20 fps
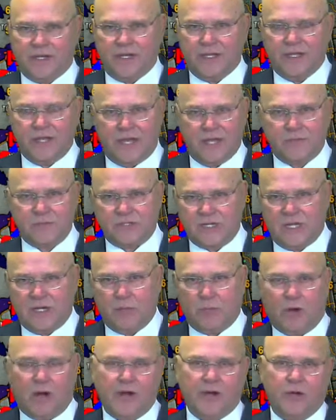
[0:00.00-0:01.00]
I'm
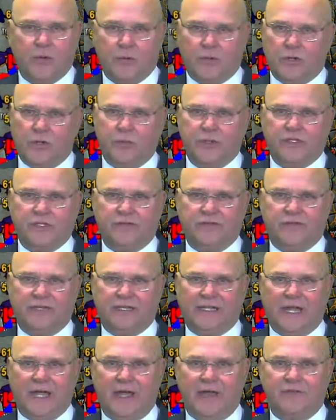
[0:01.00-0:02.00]
Sam Riker with
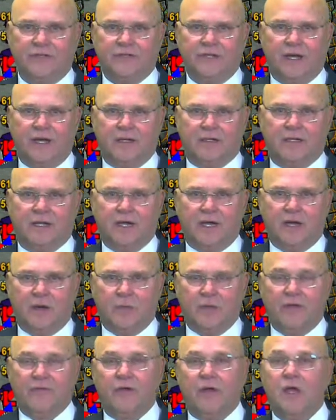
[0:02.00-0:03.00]
OBTVLive.com.
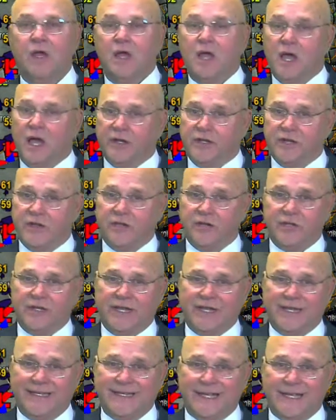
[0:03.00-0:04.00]
We have another day
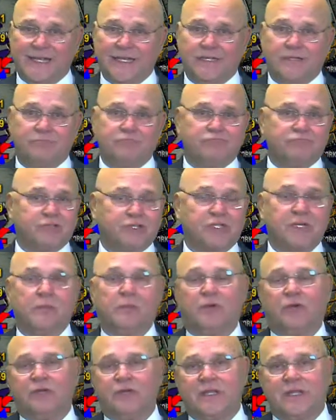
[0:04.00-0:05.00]
today,
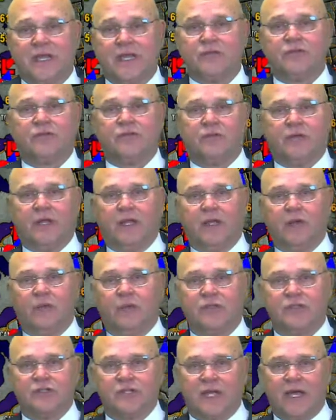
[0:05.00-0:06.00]
similar to yesterday,
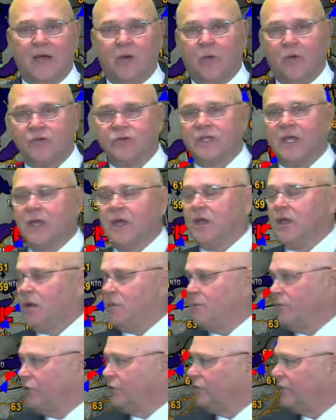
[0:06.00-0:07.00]
with showers
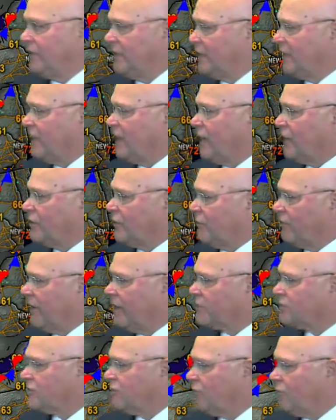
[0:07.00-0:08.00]
moving in our
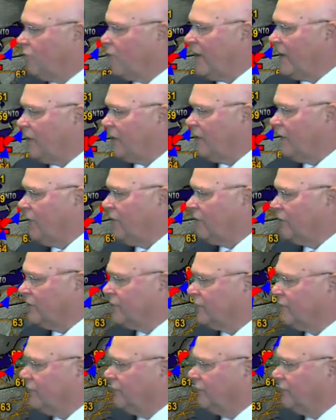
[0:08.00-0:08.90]
direction right along this